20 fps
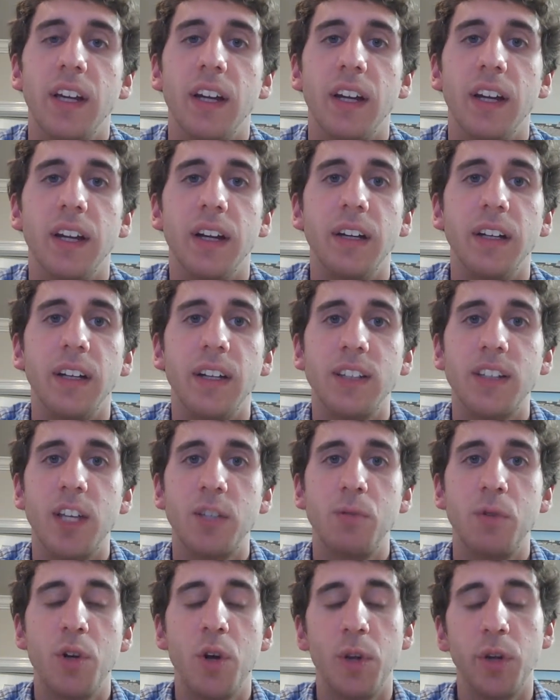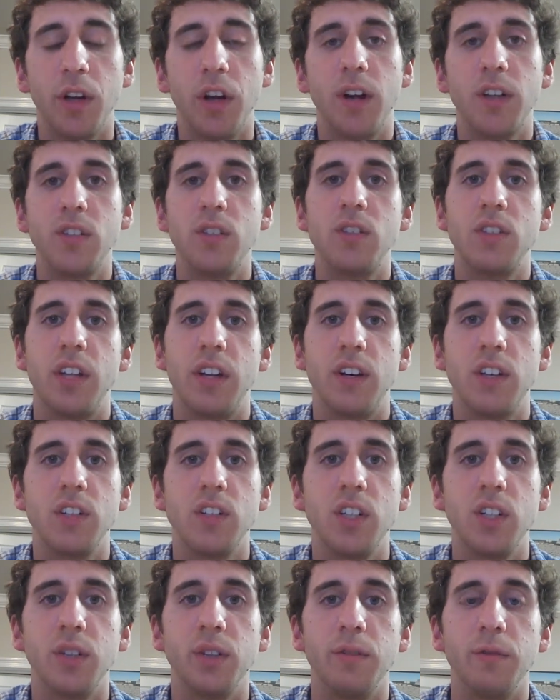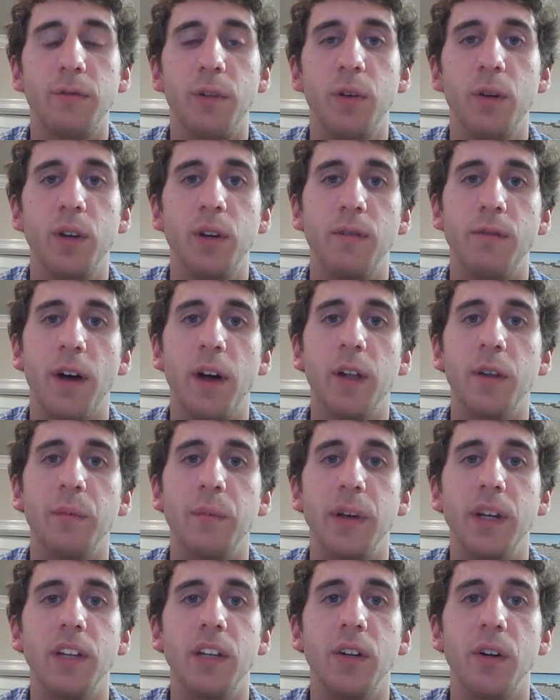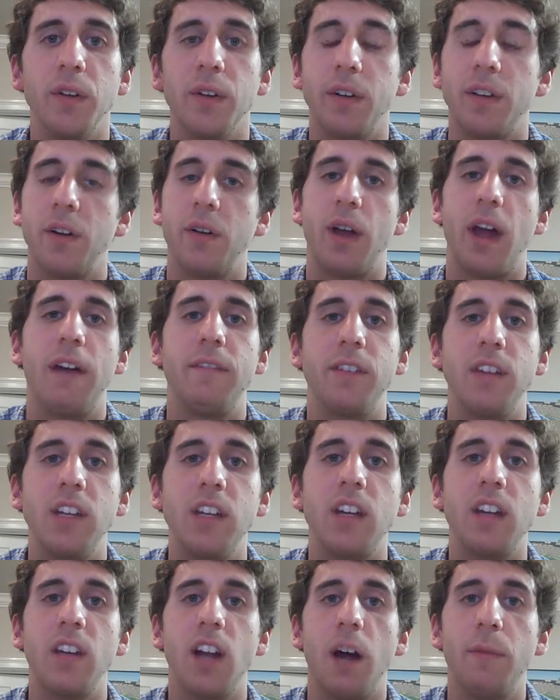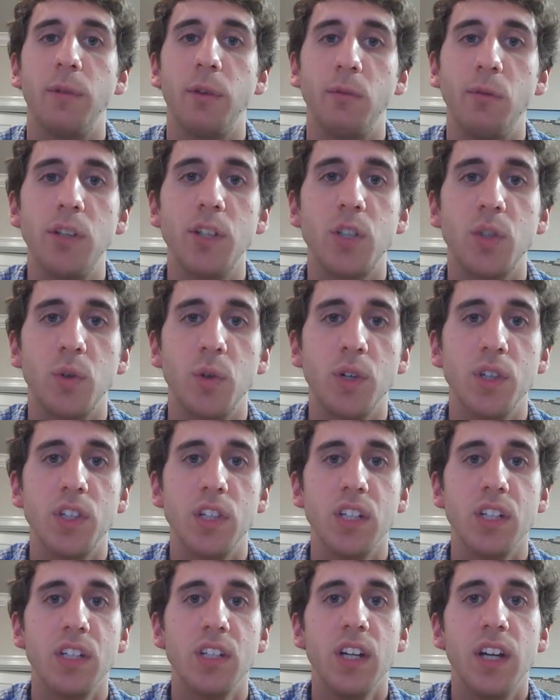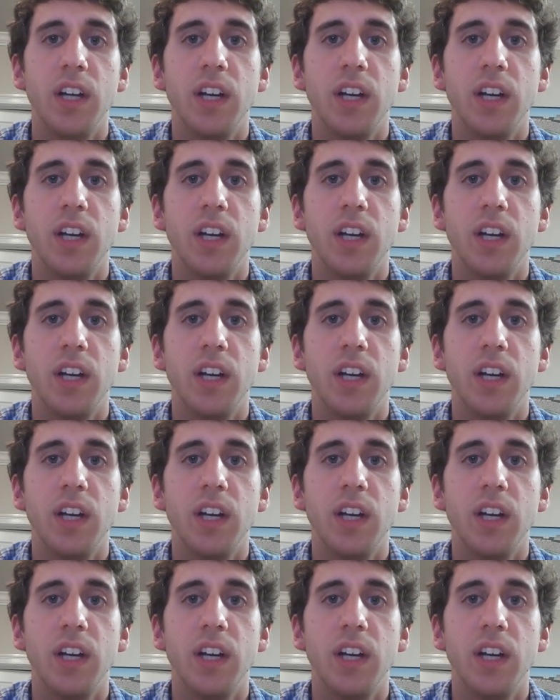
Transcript: because as we know, the countries that are still in further development, they don't have the economic resources